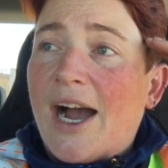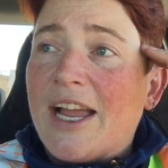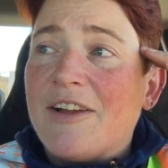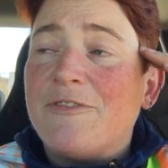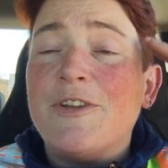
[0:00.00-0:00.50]

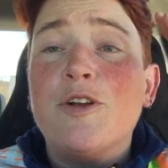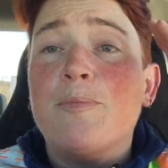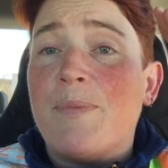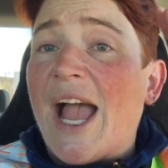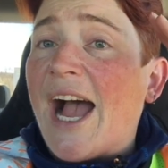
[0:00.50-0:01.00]
I
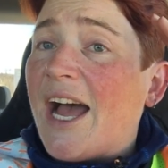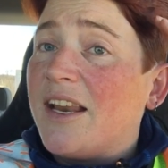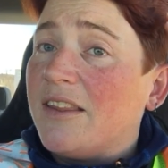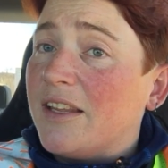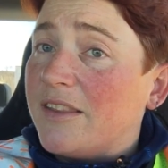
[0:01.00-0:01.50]
feel
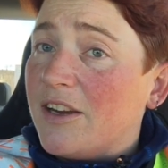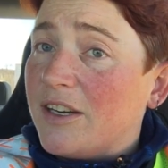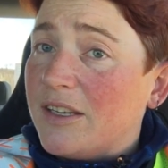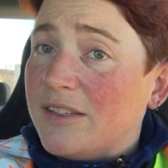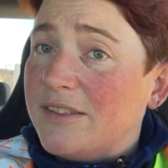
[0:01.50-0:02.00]
bad that
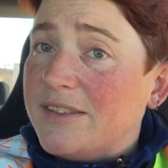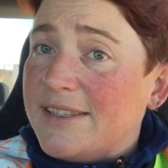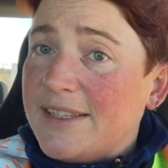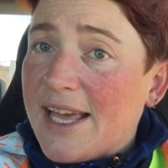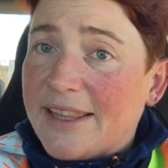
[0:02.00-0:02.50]

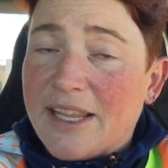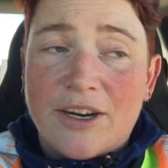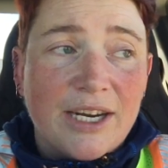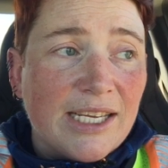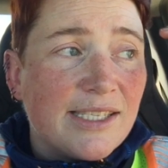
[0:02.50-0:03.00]

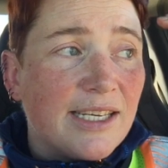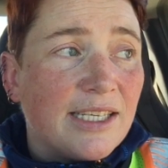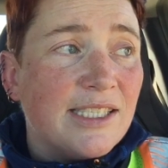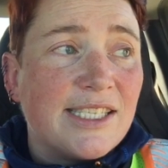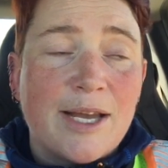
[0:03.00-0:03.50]
there is the
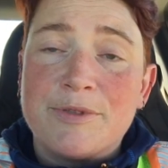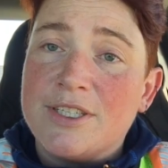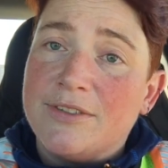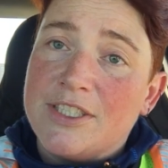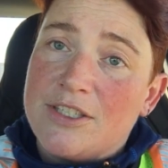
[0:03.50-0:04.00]

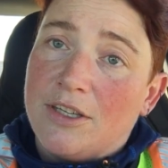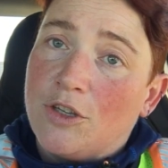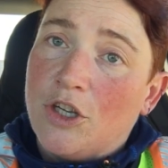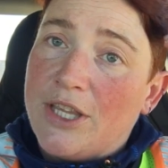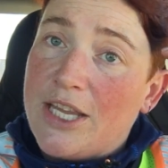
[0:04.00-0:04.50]
conception of
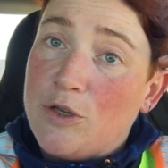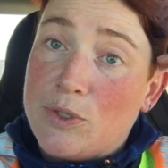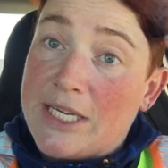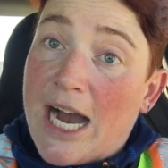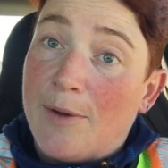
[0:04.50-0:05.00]
adulthood that you
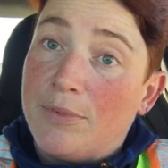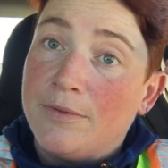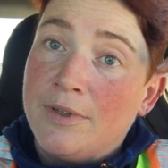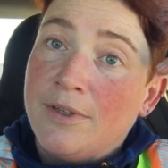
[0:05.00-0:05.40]
stop